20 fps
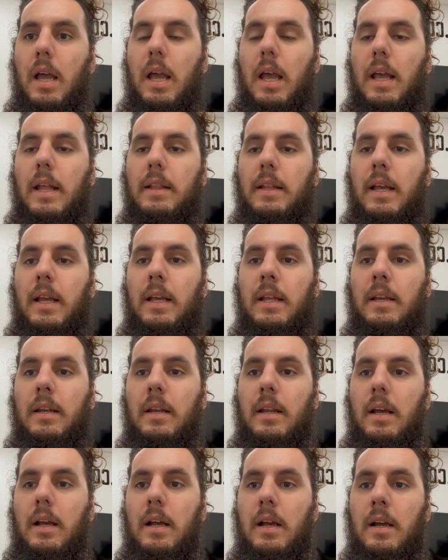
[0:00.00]
And
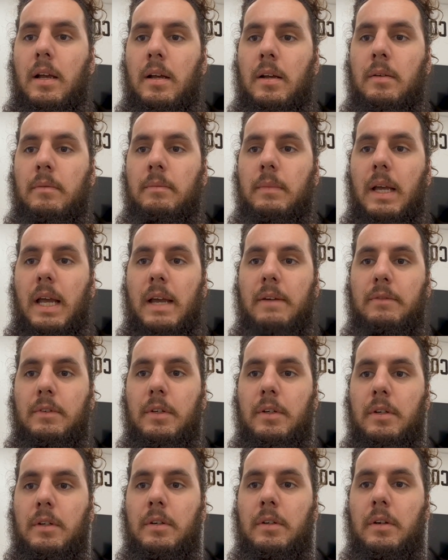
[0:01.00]
then um,
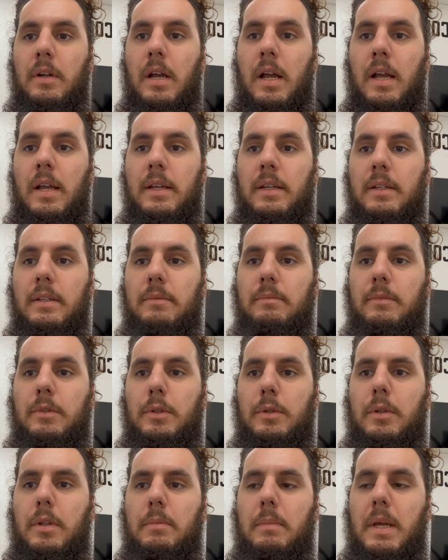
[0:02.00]
after I
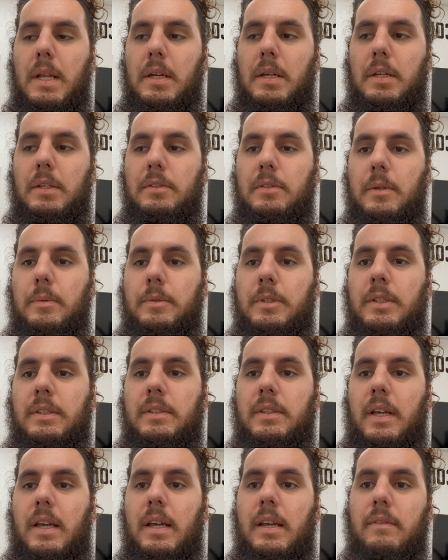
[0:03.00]
do the meta
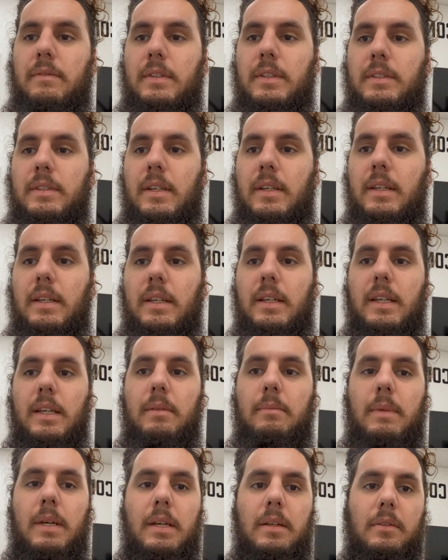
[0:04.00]
descriptions, I have to send an
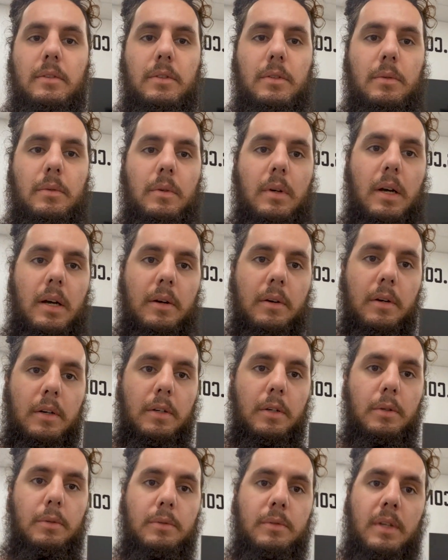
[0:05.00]
email to our
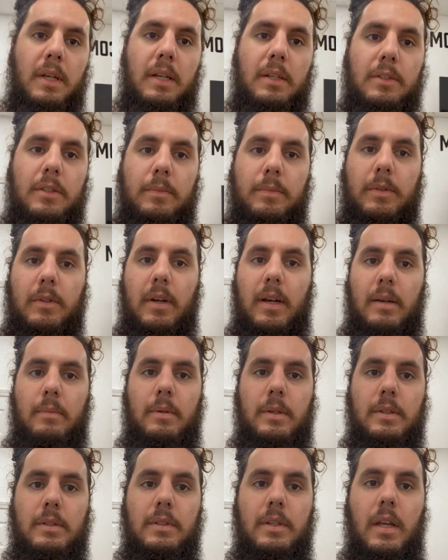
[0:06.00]
newsletter
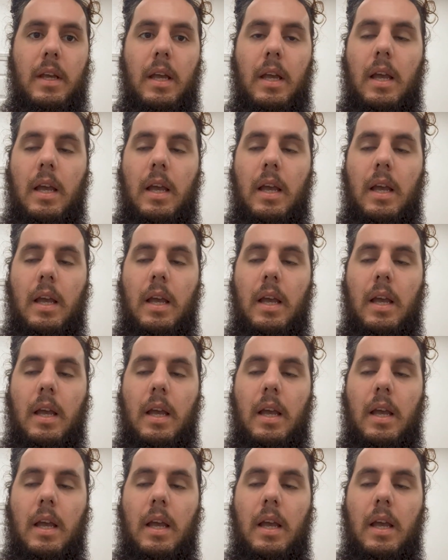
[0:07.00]
subscribers.